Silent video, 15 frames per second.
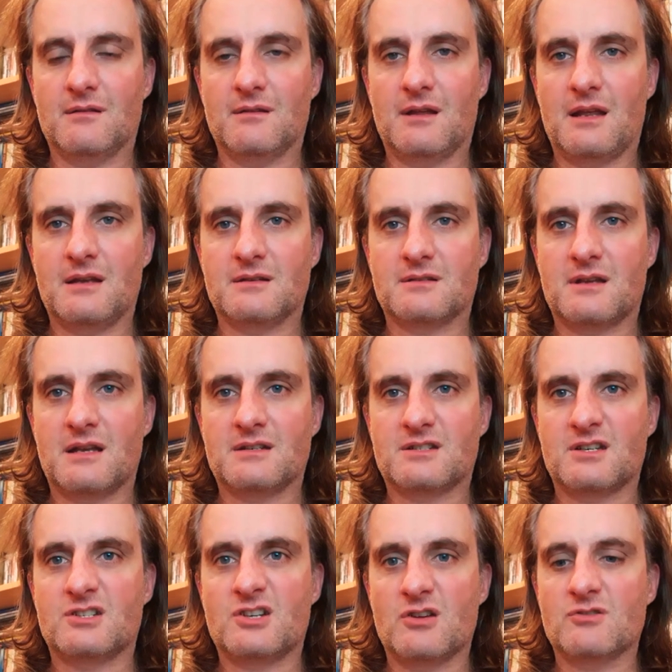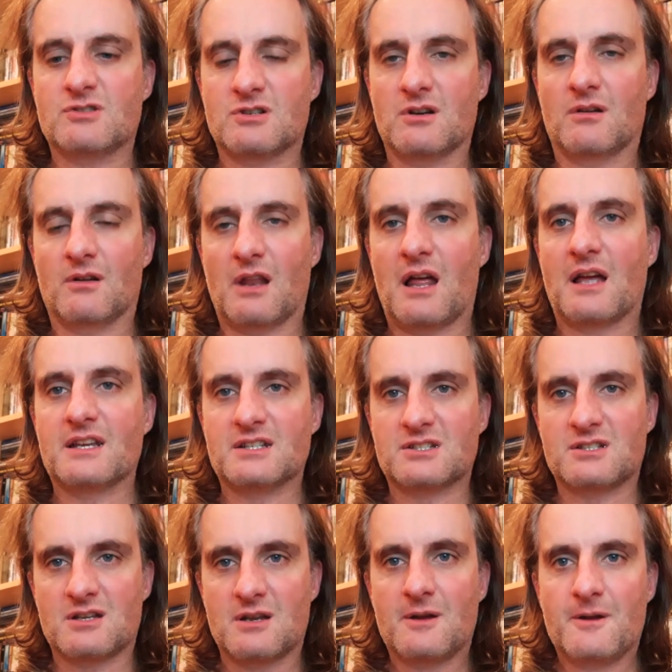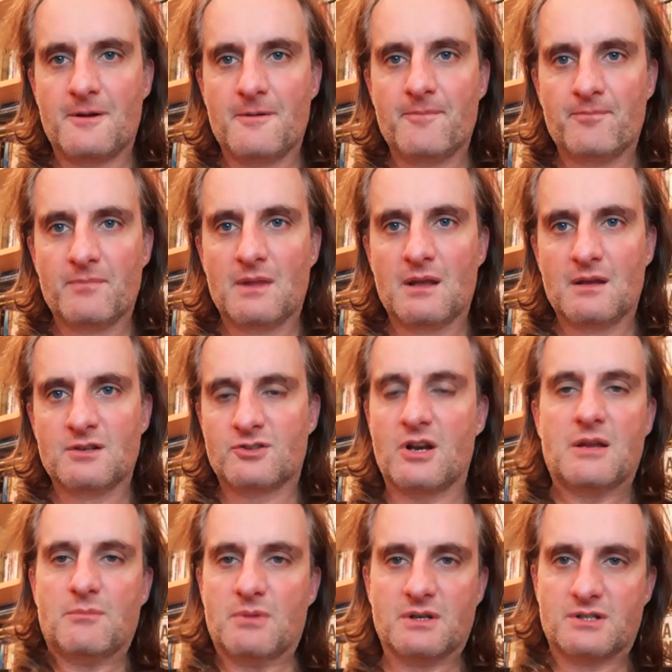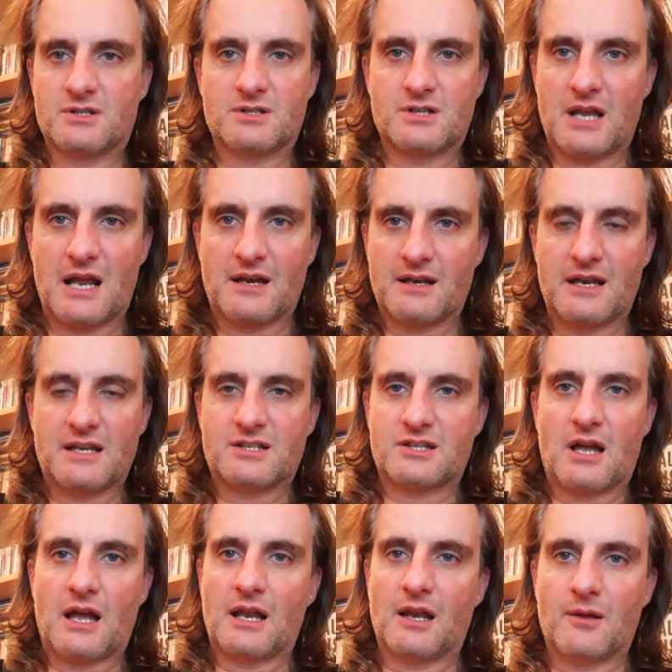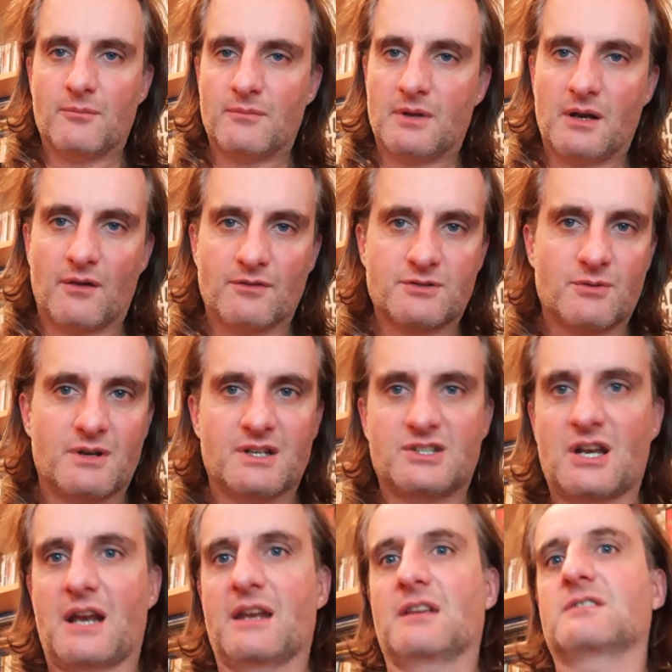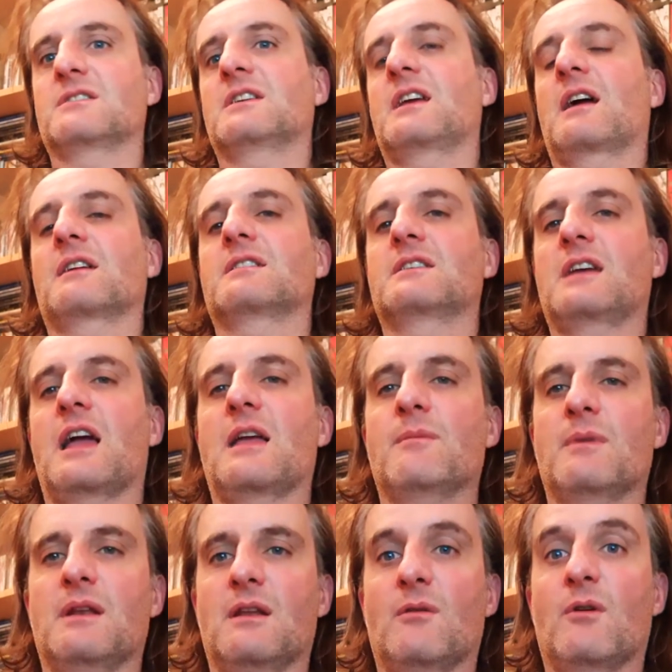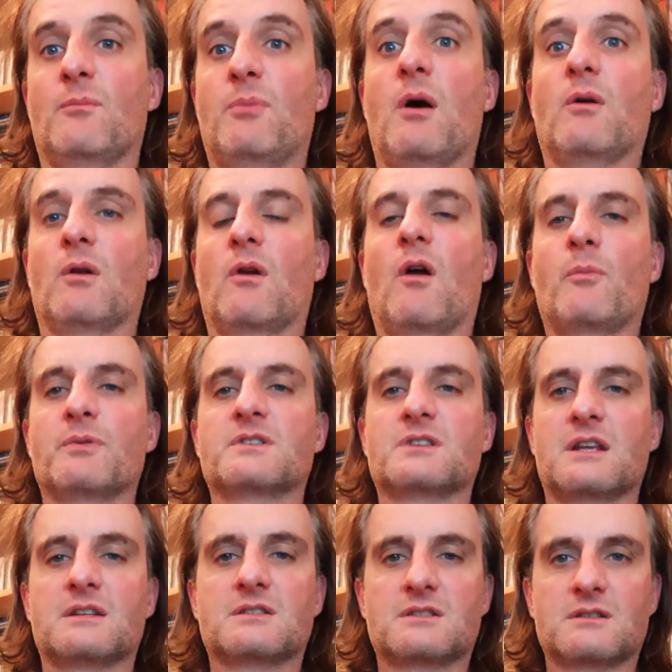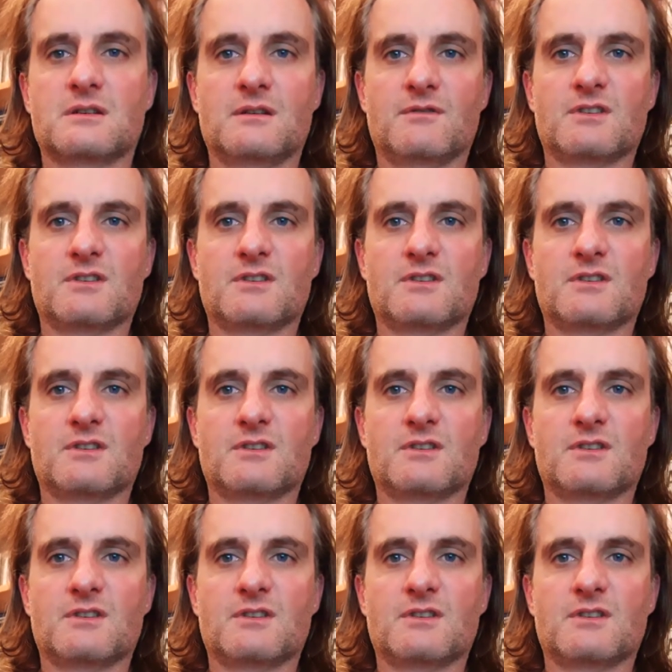institutionalised treatments she had in the asylum, and obviously when the Jack Nicholson character came in, they were at polar opposites of the